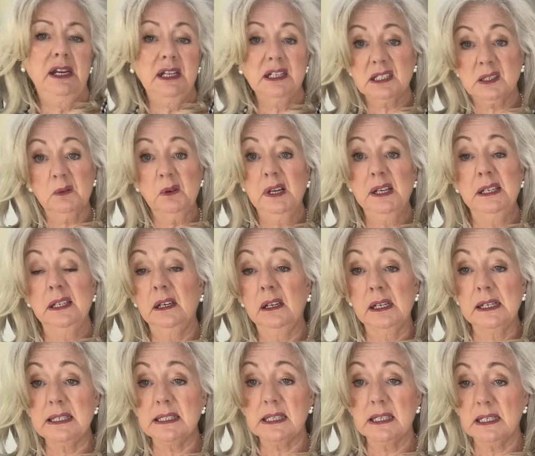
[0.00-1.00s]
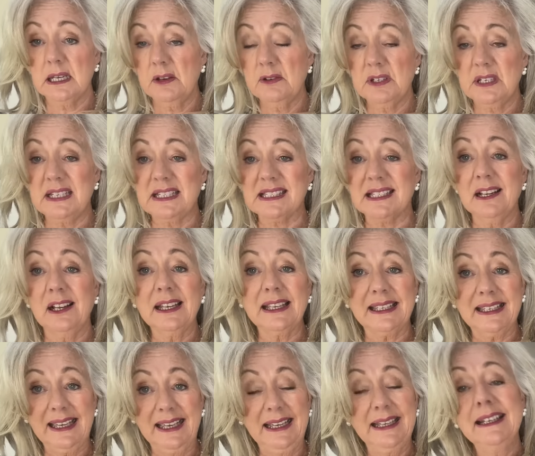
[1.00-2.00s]
It's quite nice. I don't
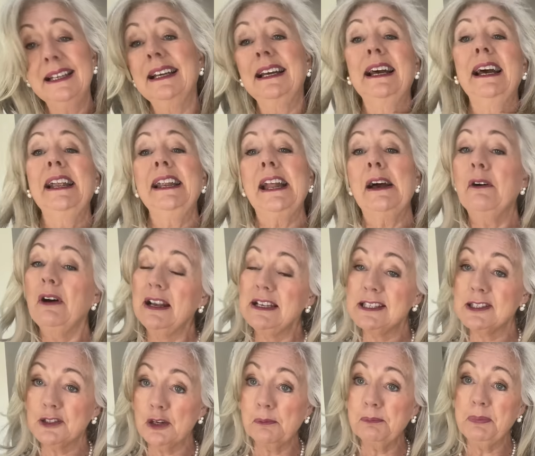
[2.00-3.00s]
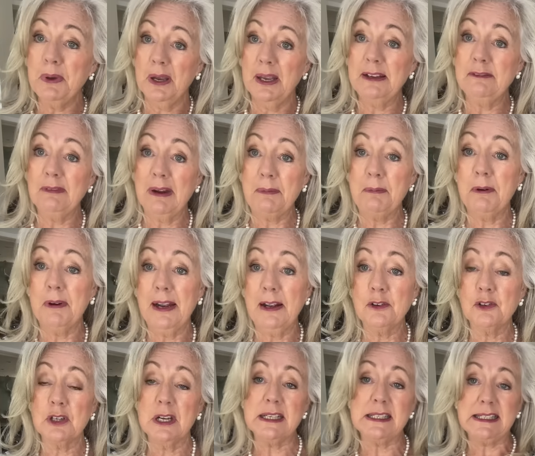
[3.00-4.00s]
dislike it. Now I stopped buying wraparound
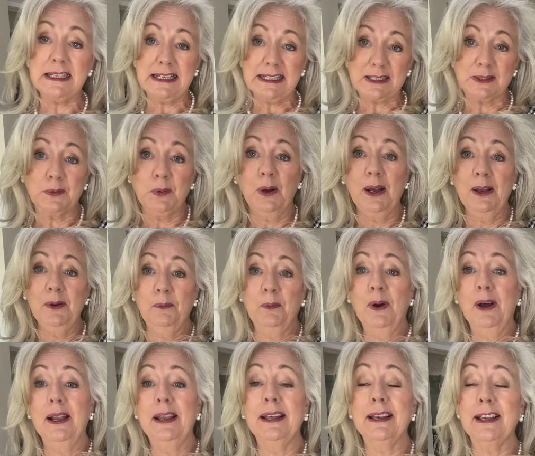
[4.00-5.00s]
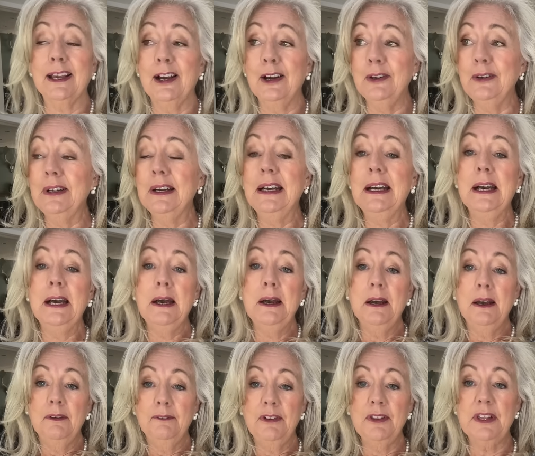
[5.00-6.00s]
dresses quite a while ago
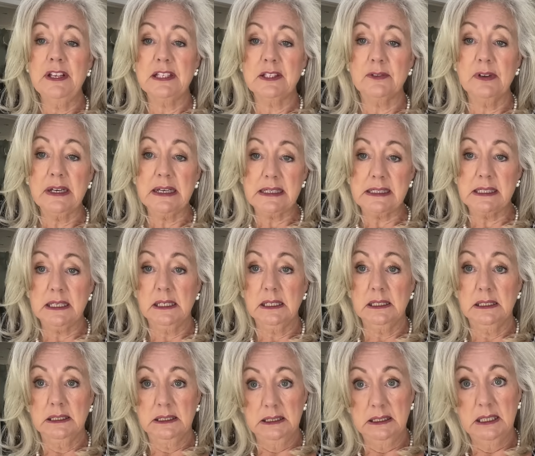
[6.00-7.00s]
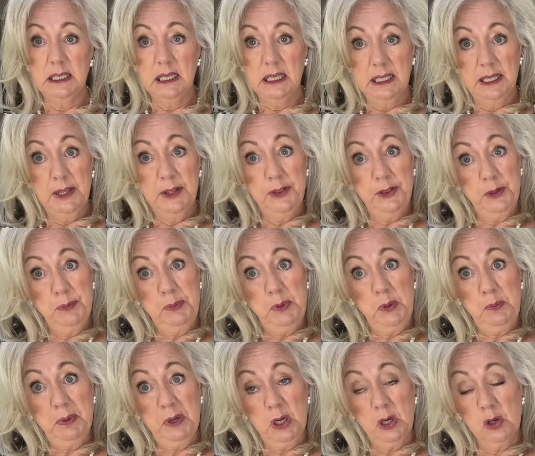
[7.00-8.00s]
for this reason. The
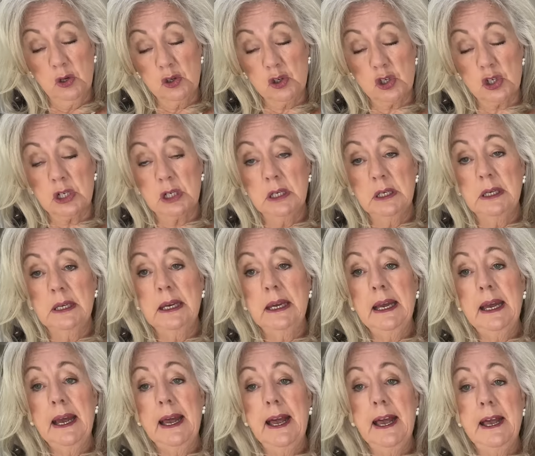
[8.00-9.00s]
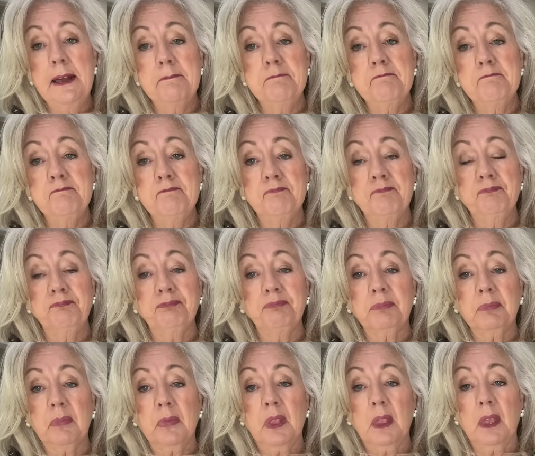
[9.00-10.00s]
boobage. Um,
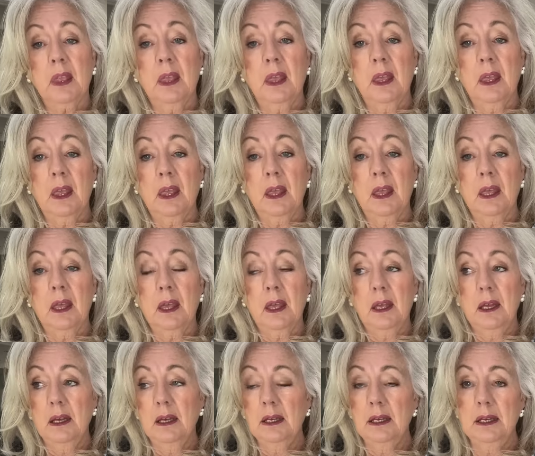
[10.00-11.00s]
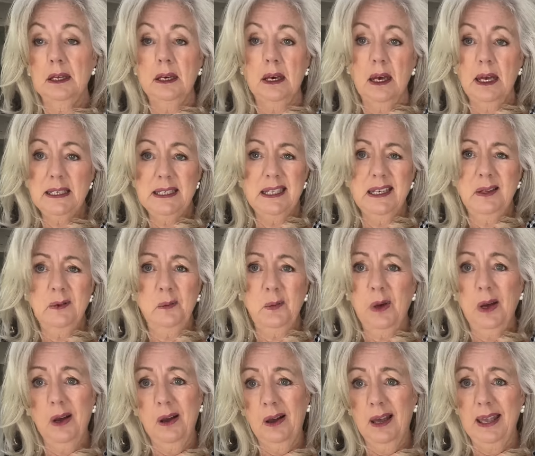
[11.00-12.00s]
I don't know
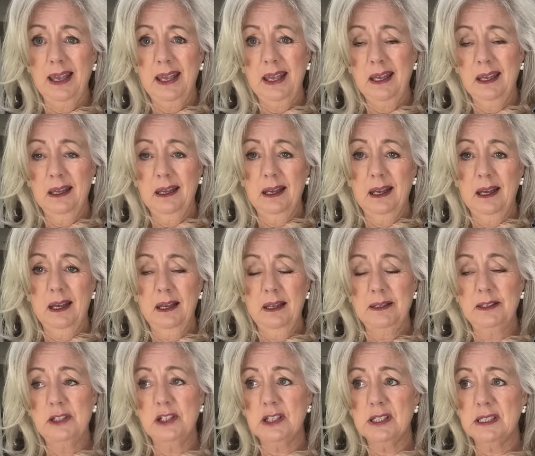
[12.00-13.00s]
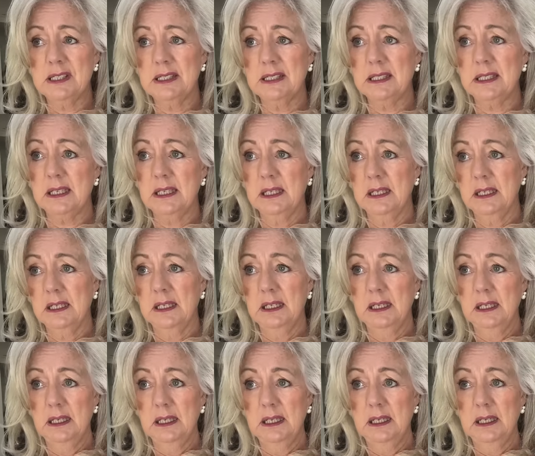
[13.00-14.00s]
why. I just
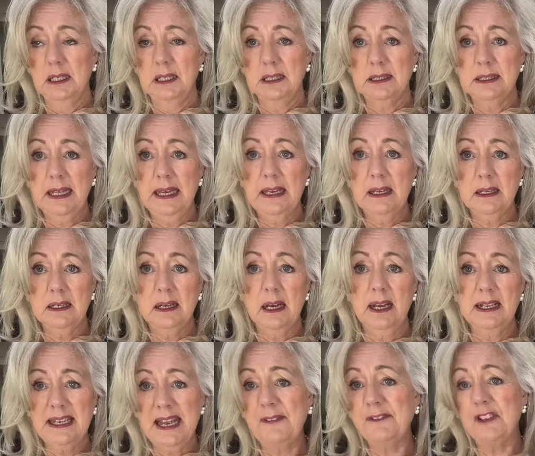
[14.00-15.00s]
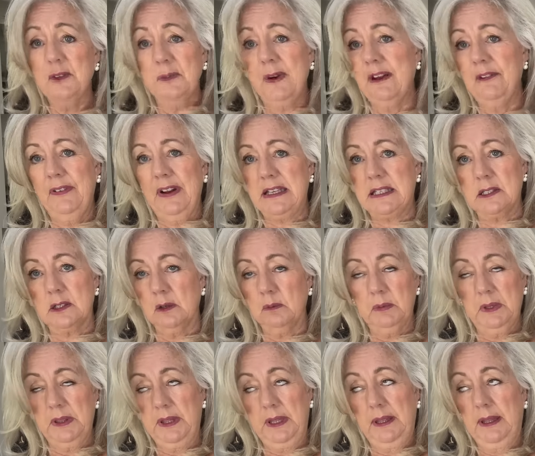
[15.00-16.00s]
they, I'd have to wear a vest top with it.